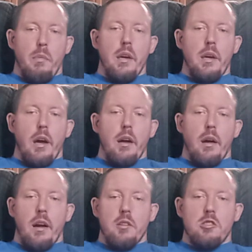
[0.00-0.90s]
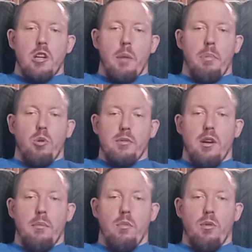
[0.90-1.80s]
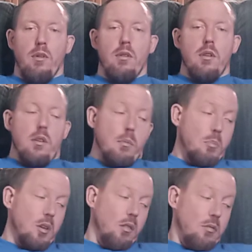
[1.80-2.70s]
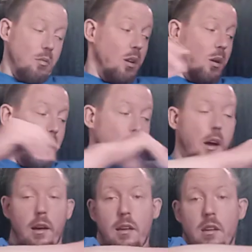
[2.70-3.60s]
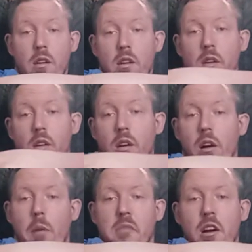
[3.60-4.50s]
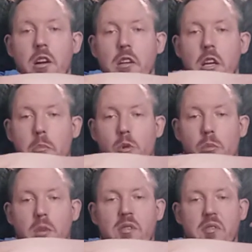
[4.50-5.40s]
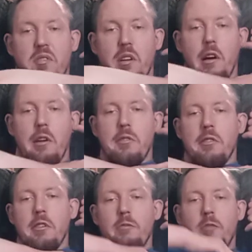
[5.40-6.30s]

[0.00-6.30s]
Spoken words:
Me, I just try to bulk up more. Because really, I'm trying to get more muscle size.